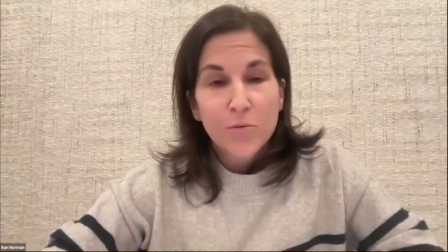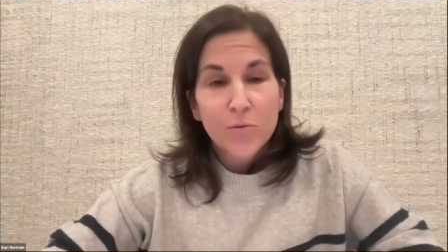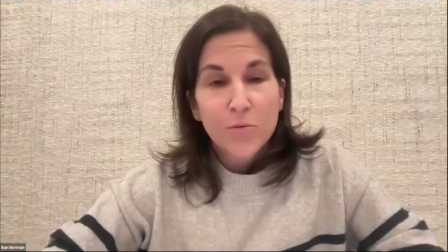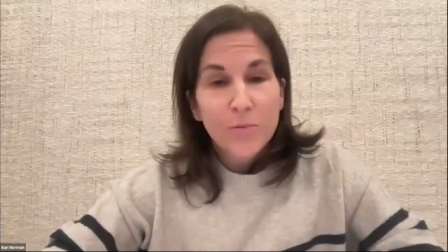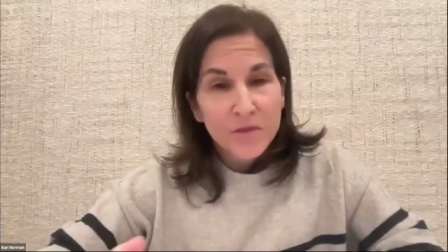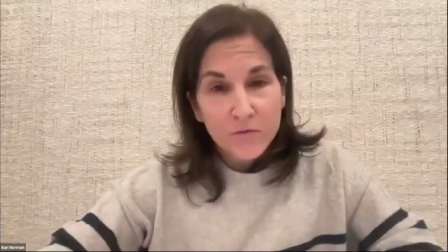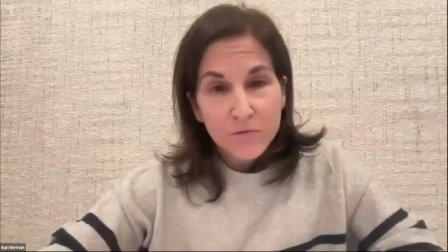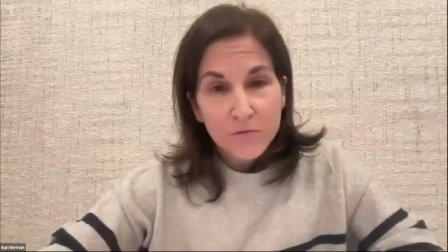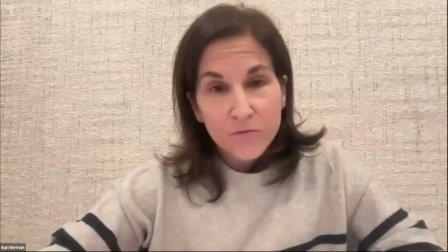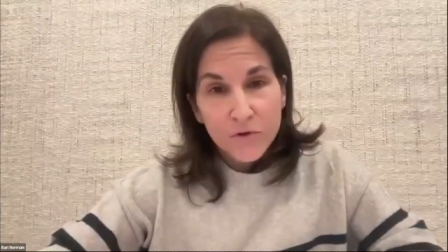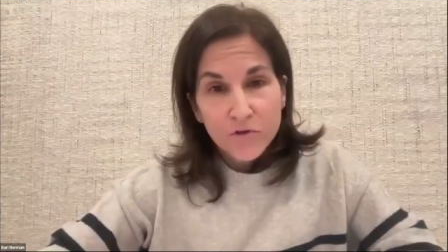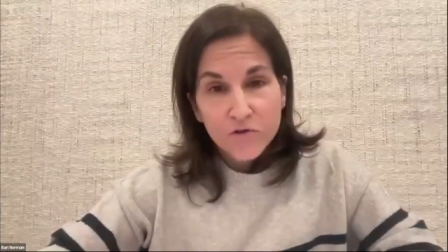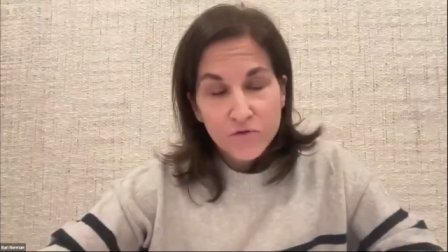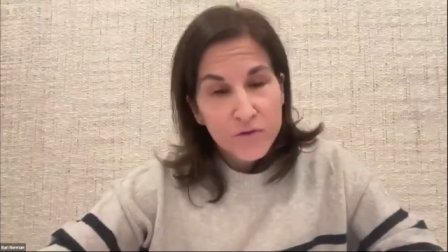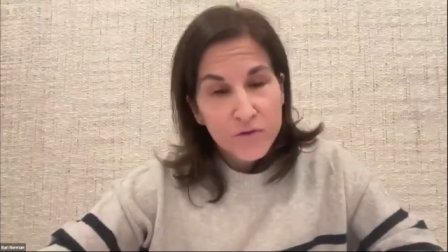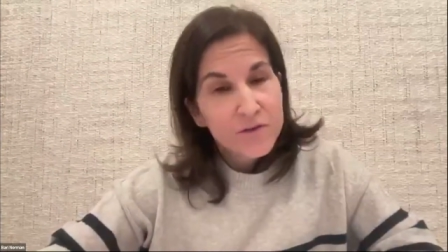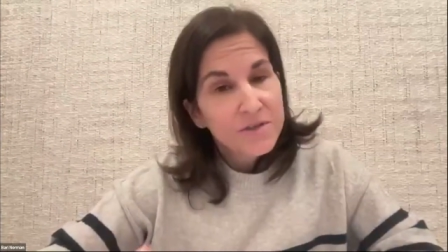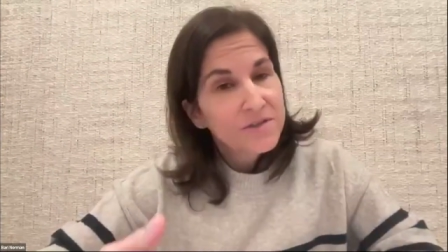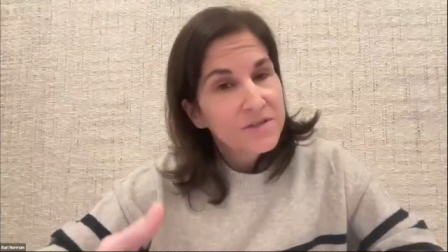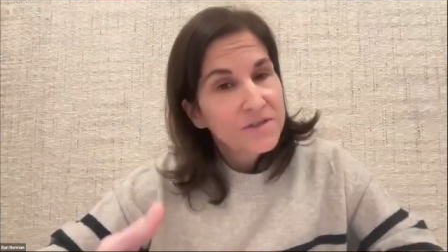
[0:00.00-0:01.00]
But the real
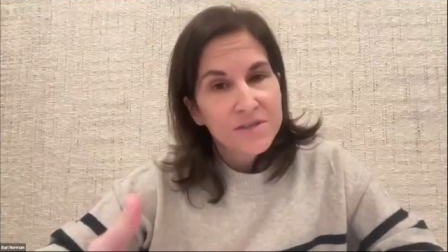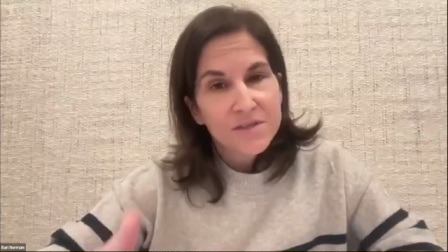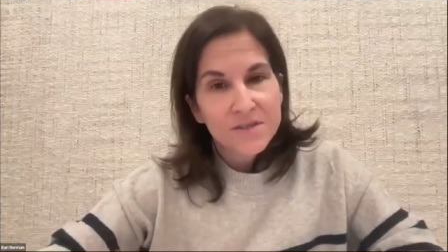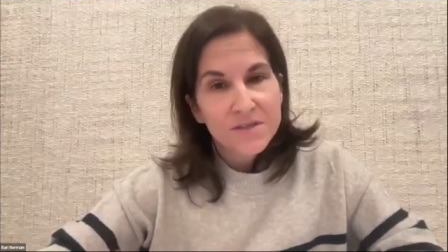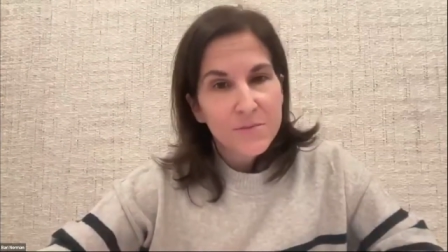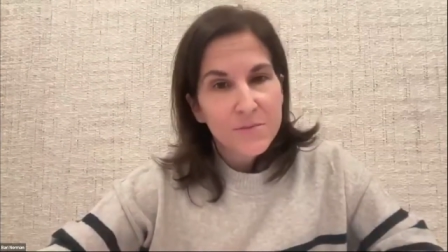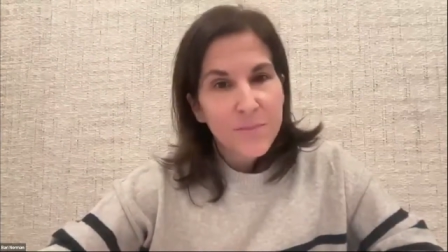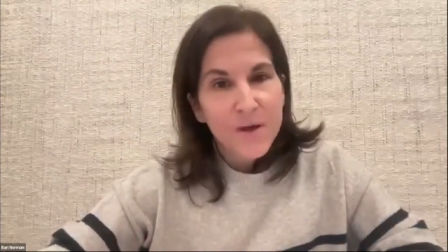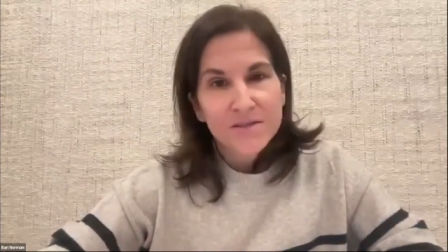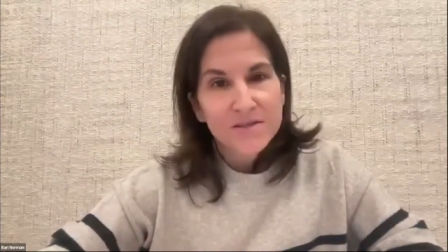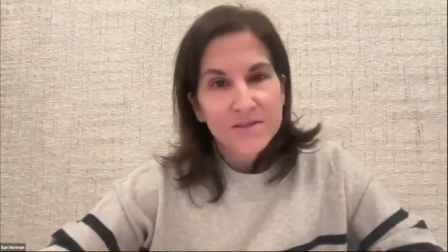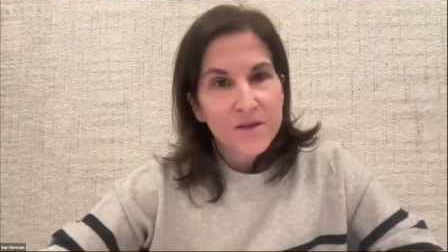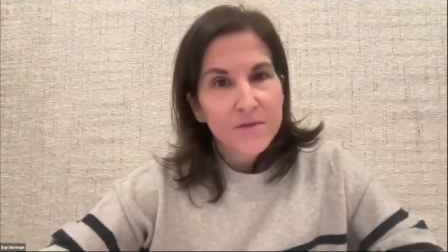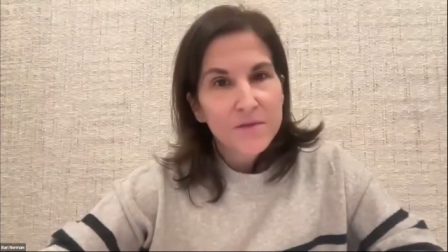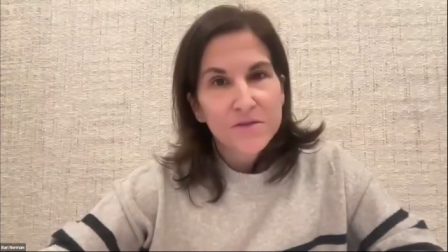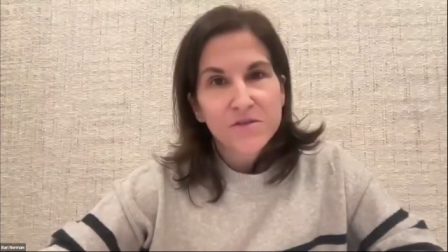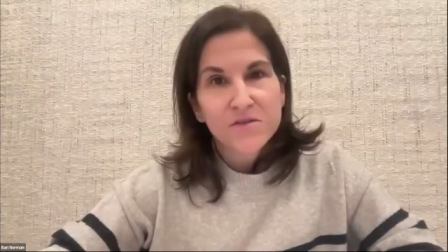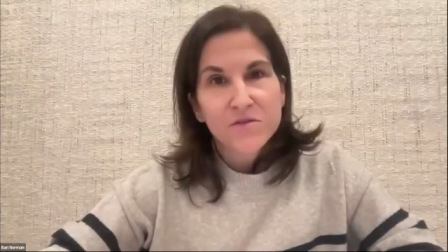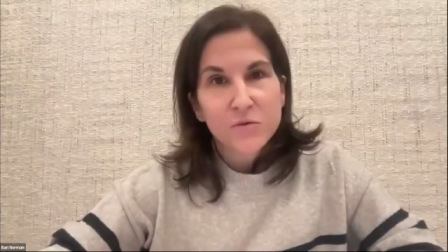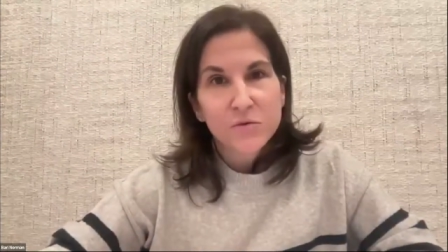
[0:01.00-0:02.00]
truth is it depends on the
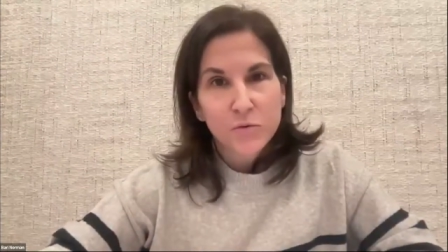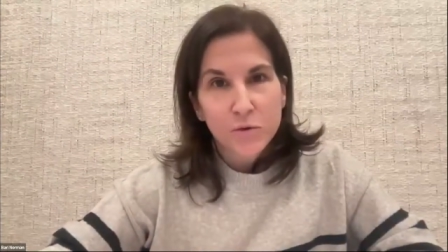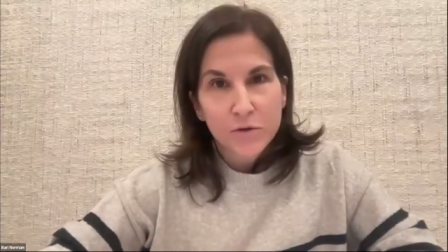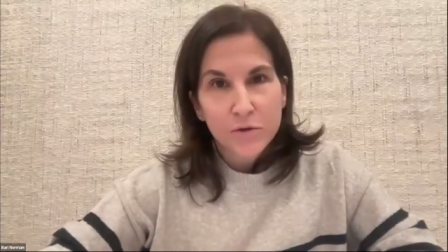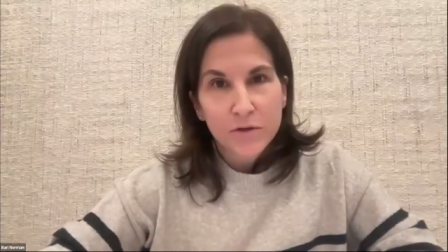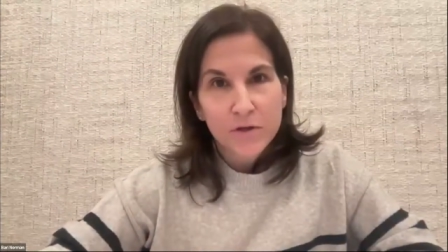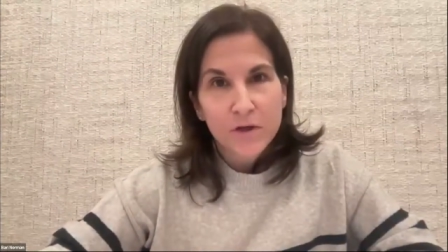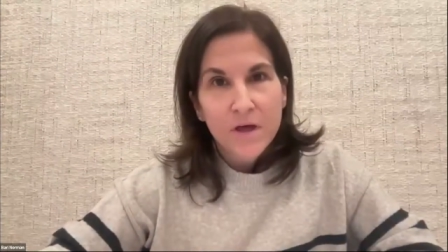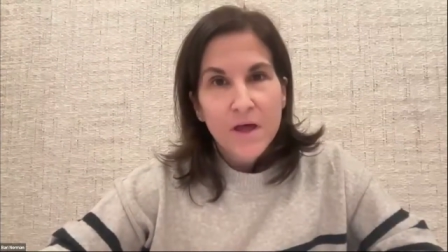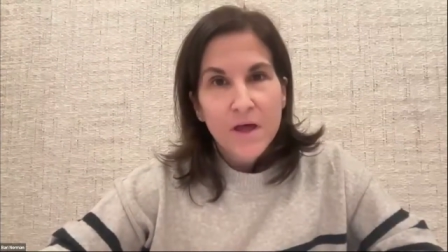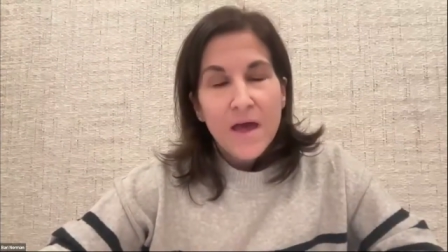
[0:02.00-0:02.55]
school.